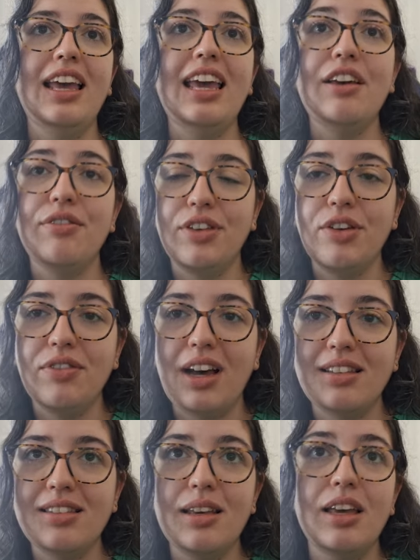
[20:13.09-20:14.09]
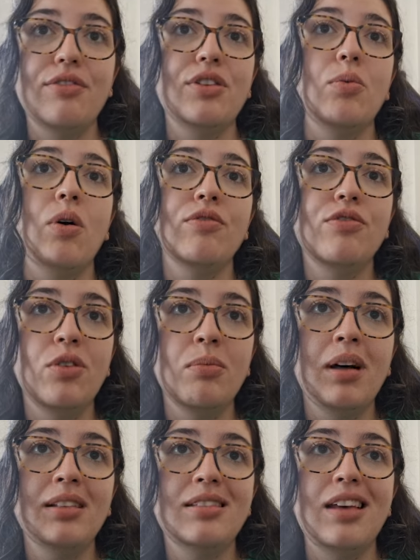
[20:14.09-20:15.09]
If you fancy, if you want 4
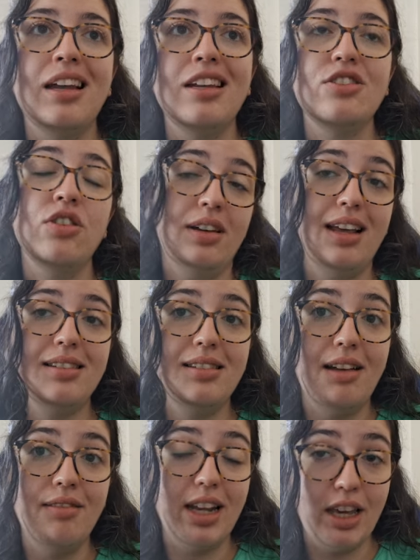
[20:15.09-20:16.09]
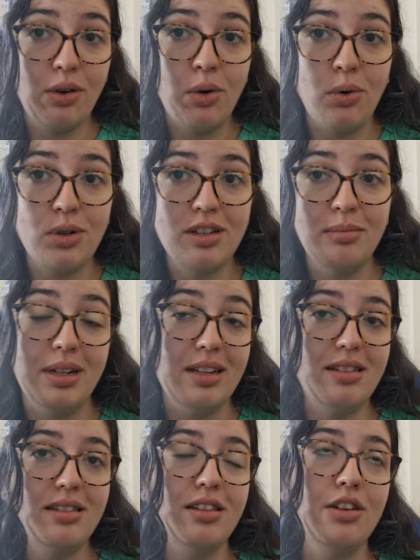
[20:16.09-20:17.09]
months, and it's not necessarily a quarter, but
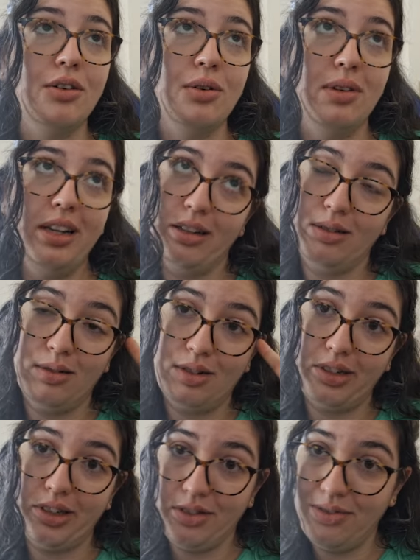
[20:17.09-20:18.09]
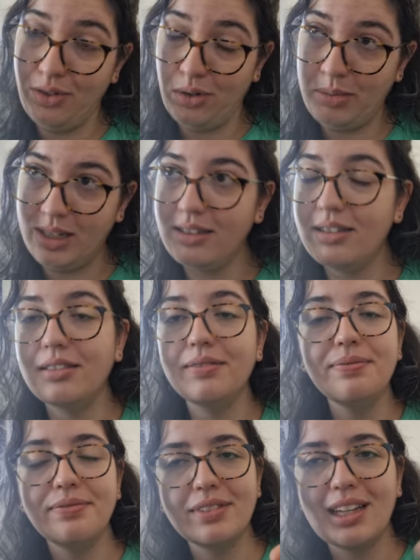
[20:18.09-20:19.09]
you're calling it quarter because 4 months,
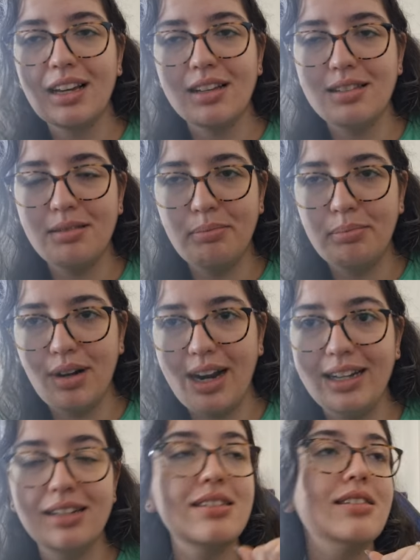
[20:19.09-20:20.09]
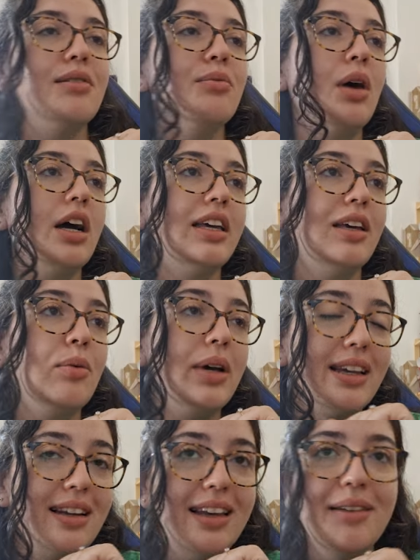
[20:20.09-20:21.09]
because brains working
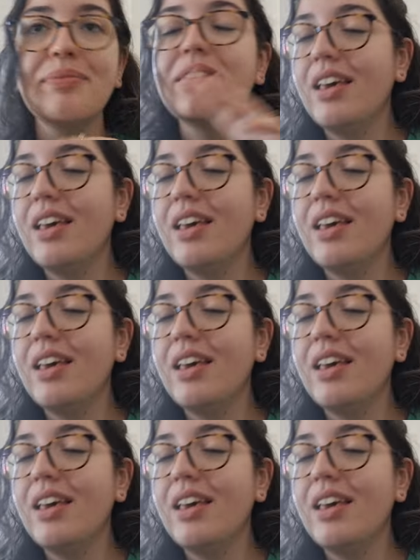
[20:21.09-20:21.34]
weirdly.